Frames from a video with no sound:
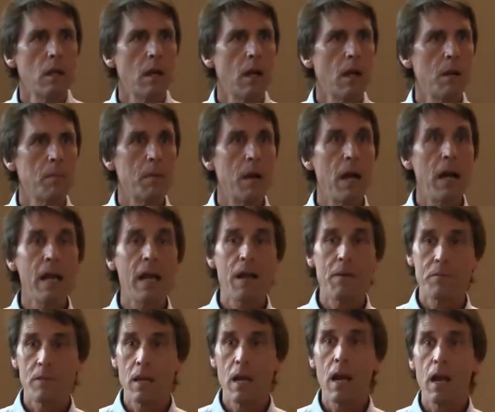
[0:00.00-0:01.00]
Um, I
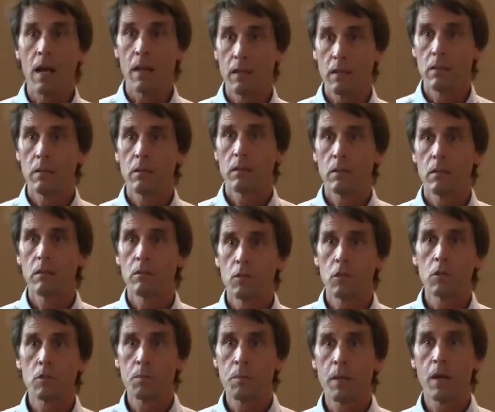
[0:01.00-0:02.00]
have not,
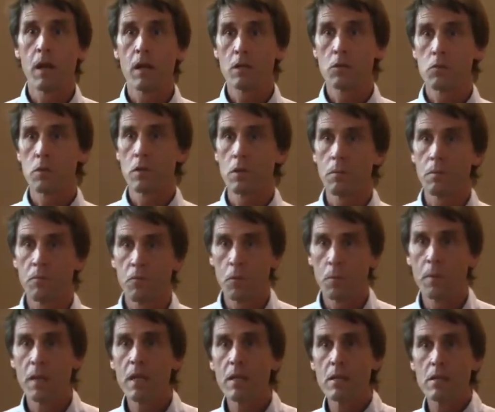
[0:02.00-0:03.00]
to just be honest with you. For
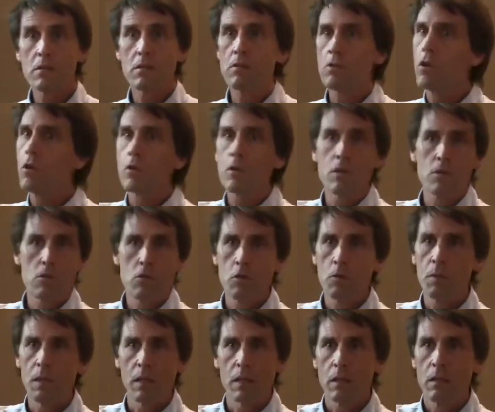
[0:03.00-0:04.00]
me, this is all
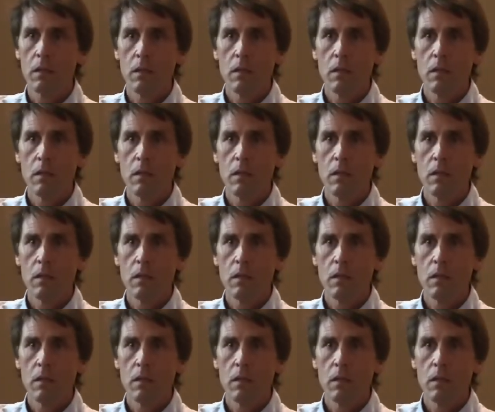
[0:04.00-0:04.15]
consuming.